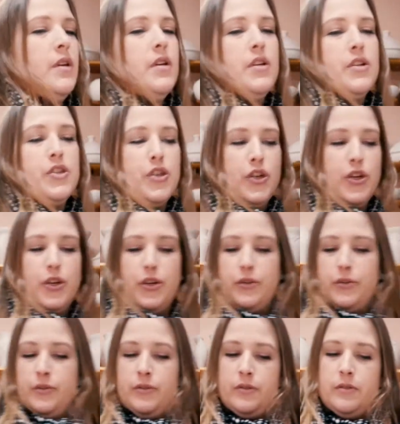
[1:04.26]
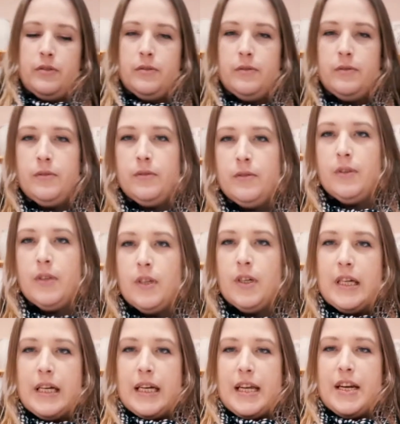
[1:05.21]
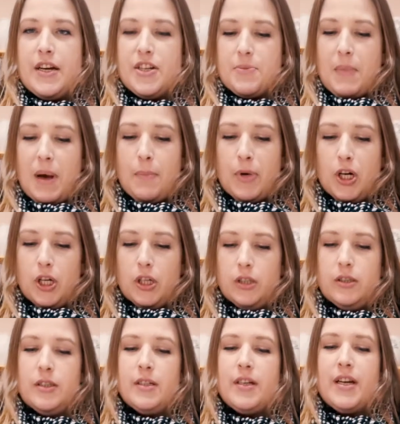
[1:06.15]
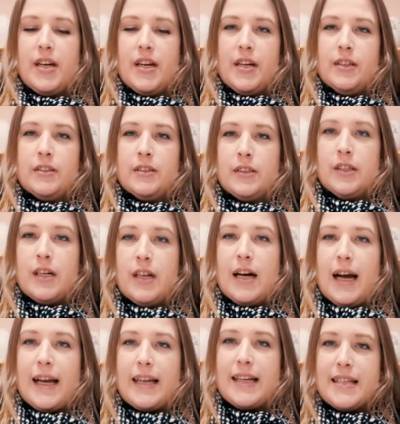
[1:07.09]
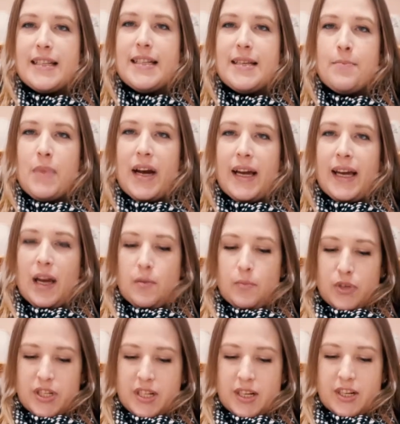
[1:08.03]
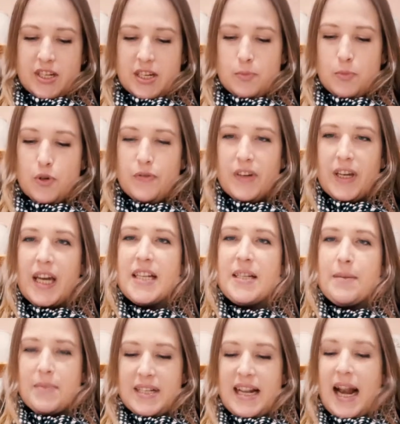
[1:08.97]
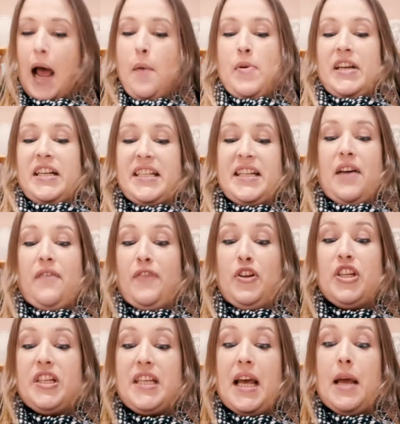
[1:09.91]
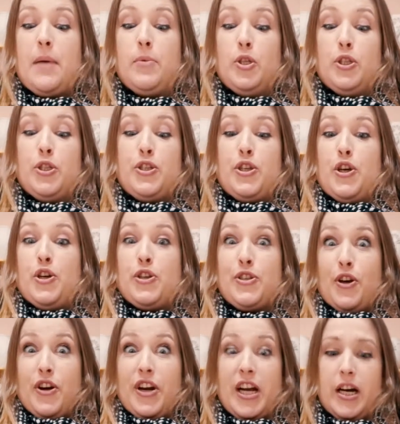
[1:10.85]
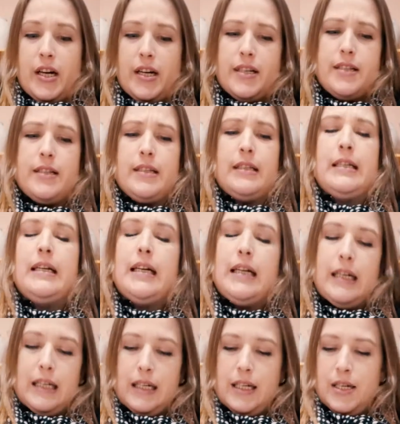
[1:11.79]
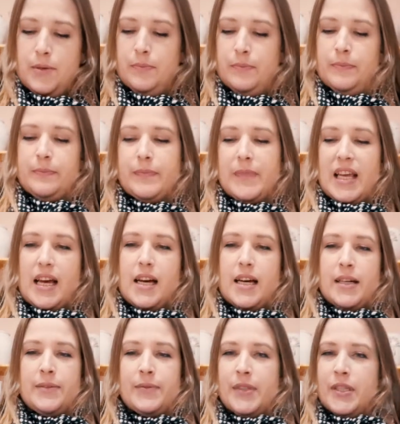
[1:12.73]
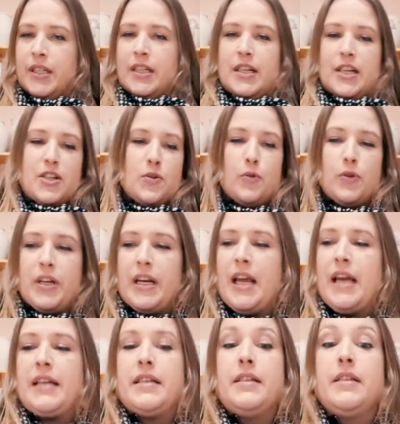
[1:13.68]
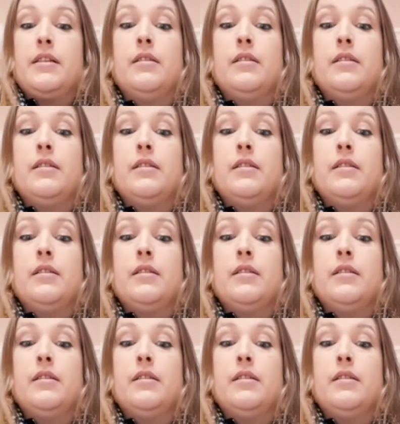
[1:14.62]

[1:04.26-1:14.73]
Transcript: So here's my bowl. I can see my camera is actually moving as I'm slamming stuff on the table. So sorry guys. Yeah. It's all connected.